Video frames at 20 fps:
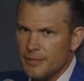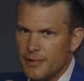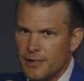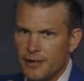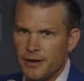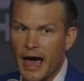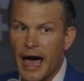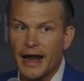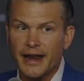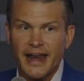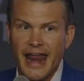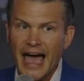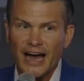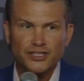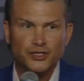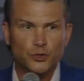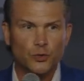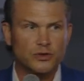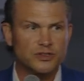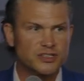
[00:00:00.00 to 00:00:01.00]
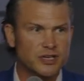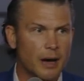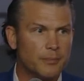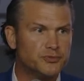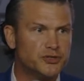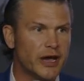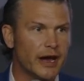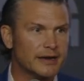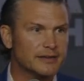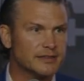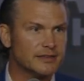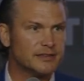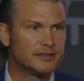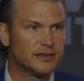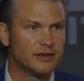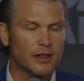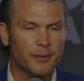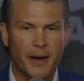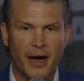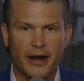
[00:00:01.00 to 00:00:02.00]
Not an actual subject
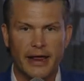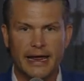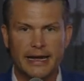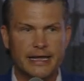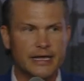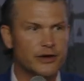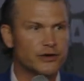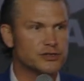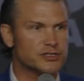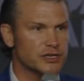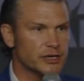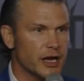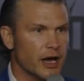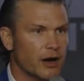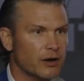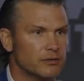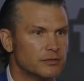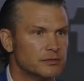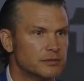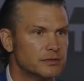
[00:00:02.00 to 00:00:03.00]
until about 80 years ago.